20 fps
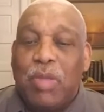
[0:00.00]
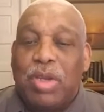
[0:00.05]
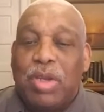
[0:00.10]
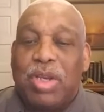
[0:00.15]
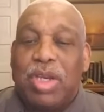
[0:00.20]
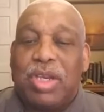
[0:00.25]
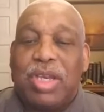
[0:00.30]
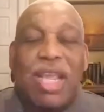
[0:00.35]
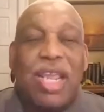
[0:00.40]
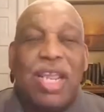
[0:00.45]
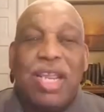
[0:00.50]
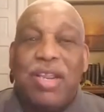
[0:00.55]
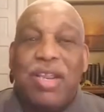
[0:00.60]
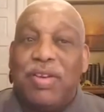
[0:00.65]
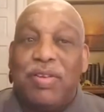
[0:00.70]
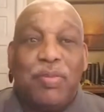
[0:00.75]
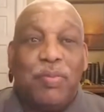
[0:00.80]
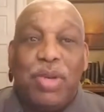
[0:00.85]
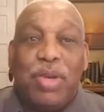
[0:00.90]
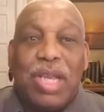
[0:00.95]
Today,
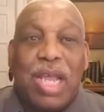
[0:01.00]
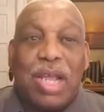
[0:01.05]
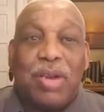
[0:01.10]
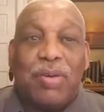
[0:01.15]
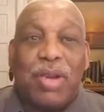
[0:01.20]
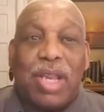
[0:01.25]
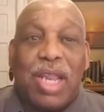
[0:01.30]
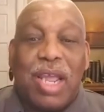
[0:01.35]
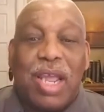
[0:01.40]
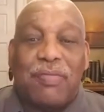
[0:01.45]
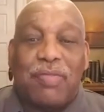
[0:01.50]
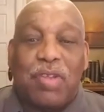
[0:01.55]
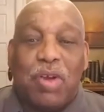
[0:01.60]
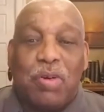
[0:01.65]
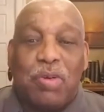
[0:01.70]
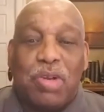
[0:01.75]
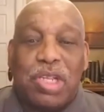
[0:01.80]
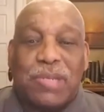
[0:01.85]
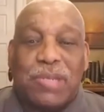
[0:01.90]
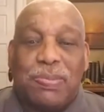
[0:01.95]
we not only have the
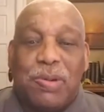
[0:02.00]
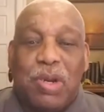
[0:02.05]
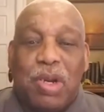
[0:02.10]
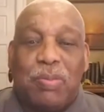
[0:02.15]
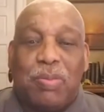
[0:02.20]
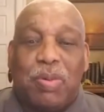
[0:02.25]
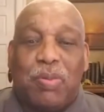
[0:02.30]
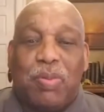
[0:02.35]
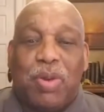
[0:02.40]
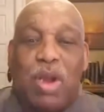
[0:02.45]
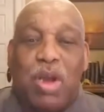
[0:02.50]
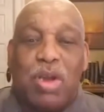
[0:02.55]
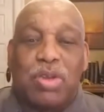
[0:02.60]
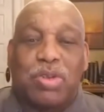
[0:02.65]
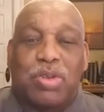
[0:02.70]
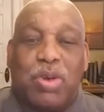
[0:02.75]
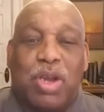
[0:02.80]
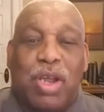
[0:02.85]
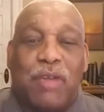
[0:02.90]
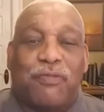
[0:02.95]
Holy Spirit, but we
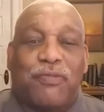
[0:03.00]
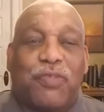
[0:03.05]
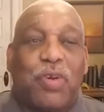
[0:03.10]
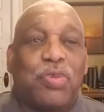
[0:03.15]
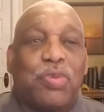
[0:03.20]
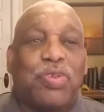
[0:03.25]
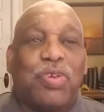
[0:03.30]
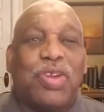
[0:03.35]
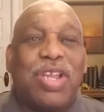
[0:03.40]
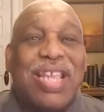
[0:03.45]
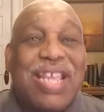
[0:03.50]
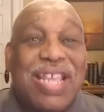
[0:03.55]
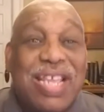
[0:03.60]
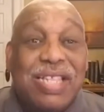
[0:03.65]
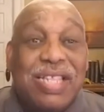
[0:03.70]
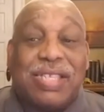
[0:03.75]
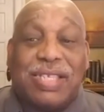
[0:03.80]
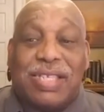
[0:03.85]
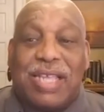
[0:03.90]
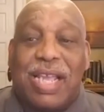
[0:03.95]
also have further
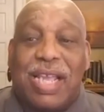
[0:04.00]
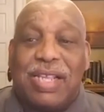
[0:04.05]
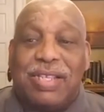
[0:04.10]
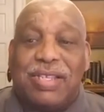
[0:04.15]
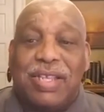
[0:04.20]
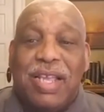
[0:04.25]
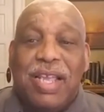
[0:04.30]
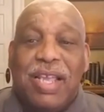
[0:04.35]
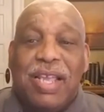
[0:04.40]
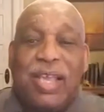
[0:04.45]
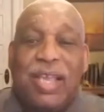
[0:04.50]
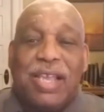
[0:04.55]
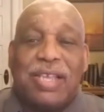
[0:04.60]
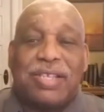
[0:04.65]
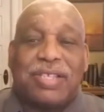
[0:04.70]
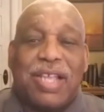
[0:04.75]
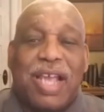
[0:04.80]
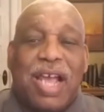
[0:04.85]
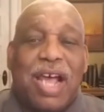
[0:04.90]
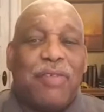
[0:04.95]
insights
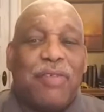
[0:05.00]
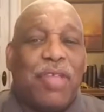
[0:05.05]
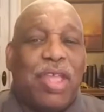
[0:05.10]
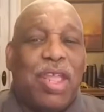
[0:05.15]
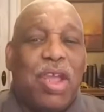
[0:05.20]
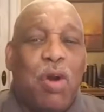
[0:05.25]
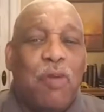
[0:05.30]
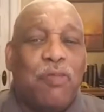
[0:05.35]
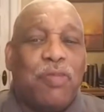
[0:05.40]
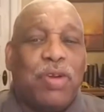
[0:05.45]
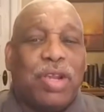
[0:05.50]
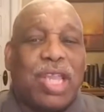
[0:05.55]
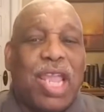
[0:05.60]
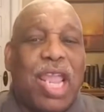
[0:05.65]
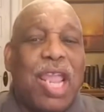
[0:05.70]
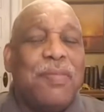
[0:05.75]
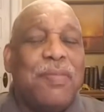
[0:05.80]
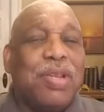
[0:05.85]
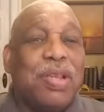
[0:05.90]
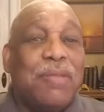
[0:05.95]
as to how they
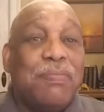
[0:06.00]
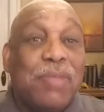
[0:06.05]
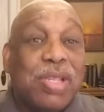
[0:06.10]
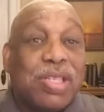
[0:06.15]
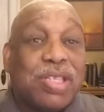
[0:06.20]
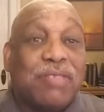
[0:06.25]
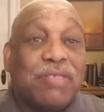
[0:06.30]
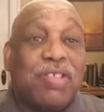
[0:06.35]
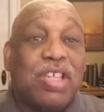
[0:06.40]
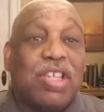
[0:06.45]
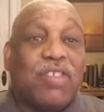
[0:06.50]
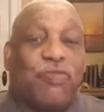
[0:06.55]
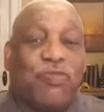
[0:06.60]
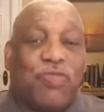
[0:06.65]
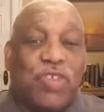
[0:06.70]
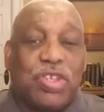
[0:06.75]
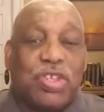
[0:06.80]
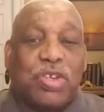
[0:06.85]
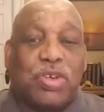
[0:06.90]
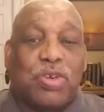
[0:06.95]
overcame in the midst of these
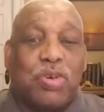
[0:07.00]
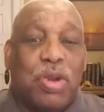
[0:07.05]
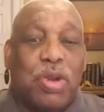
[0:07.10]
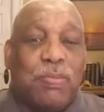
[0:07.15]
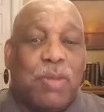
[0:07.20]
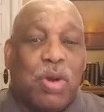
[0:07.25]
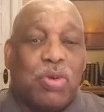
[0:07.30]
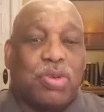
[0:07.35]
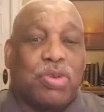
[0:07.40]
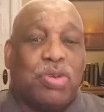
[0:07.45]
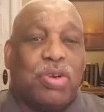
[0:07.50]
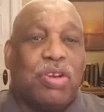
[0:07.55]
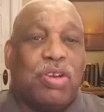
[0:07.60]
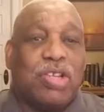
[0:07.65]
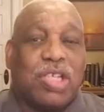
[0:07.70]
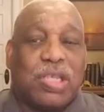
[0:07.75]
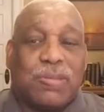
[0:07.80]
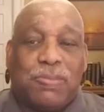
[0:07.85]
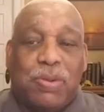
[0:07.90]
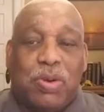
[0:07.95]
physical, emotional,
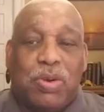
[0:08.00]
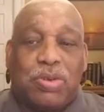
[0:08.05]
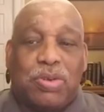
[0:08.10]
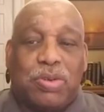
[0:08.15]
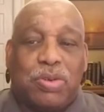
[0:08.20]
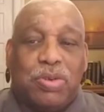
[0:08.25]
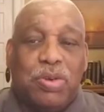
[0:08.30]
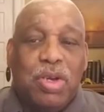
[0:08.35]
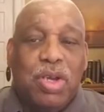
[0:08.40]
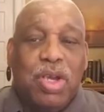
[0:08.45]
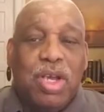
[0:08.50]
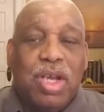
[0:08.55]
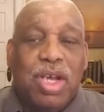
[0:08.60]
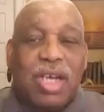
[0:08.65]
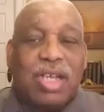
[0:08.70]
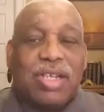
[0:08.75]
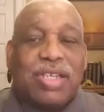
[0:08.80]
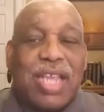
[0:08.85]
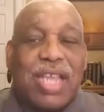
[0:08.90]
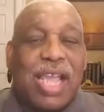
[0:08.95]
and spiritual
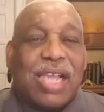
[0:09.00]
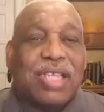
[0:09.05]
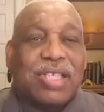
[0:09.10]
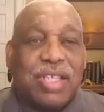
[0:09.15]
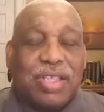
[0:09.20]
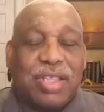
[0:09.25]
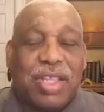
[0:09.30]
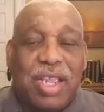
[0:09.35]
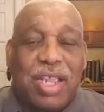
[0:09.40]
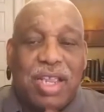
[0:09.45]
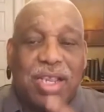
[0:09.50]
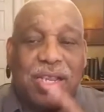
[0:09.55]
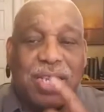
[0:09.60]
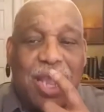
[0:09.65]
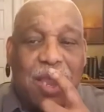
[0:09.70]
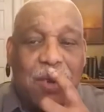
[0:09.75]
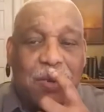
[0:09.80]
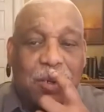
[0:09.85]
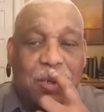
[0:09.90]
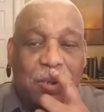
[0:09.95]
attacks that they
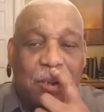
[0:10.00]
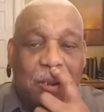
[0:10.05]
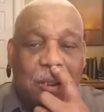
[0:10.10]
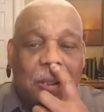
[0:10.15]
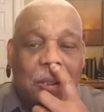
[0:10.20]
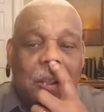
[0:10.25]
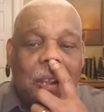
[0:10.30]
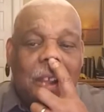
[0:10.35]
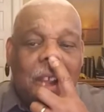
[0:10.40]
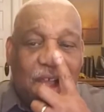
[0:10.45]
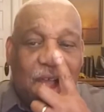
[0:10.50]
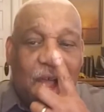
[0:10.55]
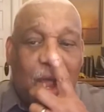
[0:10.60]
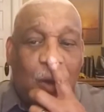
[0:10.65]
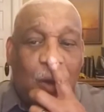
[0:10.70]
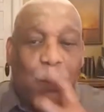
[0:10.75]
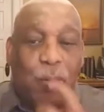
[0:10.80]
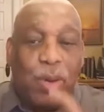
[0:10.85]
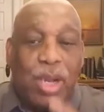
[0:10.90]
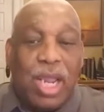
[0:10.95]
encountered.
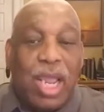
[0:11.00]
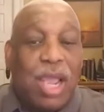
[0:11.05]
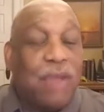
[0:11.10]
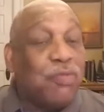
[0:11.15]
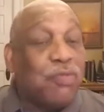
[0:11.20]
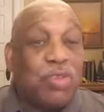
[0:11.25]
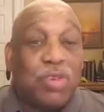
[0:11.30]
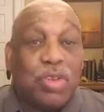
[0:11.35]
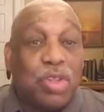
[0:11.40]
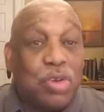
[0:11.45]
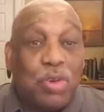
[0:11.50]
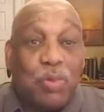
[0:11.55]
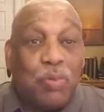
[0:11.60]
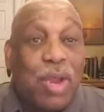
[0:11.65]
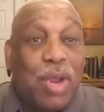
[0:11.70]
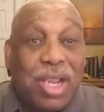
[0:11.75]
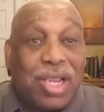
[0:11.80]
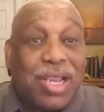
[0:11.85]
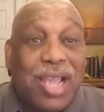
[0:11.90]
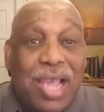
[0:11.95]
Uh, we have the
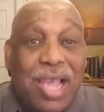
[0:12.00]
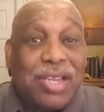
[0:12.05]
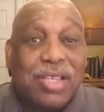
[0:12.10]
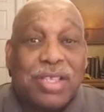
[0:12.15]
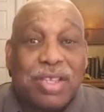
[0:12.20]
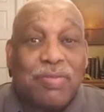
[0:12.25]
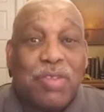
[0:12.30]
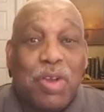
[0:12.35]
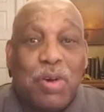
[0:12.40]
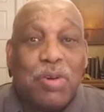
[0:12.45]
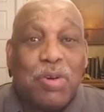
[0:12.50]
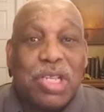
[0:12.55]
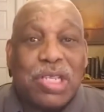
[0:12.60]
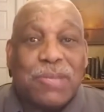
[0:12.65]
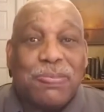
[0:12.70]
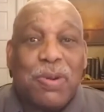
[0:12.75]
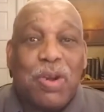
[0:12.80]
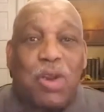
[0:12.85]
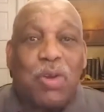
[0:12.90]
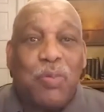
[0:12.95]
direct guidance of the Holy
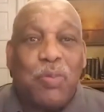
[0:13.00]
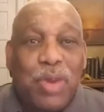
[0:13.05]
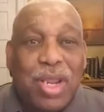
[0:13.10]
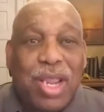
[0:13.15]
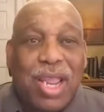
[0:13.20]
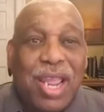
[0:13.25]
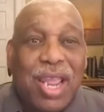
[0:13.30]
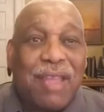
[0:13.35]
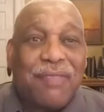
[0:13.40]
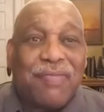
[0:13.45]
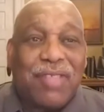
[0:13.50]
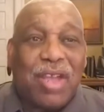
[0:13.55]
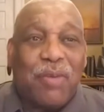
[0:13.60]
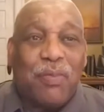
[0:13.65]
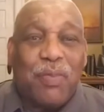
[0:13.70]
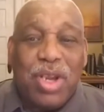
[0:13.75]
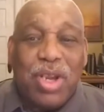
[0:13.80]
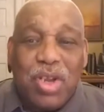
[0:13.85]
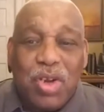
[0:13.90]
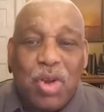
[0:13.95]
Spirit. We have
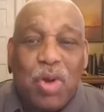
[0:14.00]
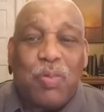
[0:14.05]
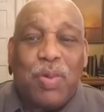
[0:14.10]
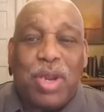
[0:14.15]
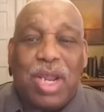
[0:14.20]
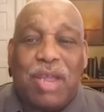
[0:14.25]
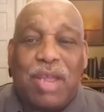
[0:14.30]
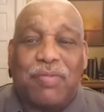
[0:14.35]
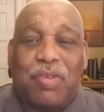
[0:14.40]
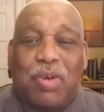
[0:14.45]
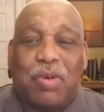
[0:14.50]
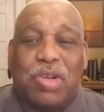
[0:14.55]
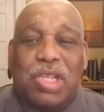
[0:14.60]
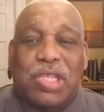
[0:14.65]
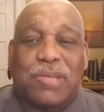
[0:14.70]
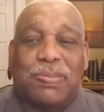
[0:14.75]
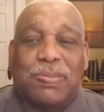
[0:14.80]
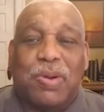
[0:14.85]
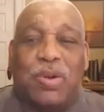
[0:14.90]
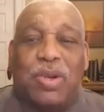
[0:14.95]
that. We know we have the Holy
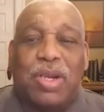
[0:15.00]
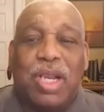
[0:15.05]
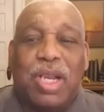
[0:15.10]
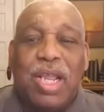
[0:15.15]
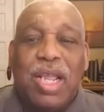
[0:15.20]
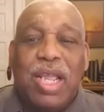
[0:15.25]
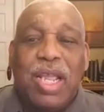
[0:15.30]
Spirit.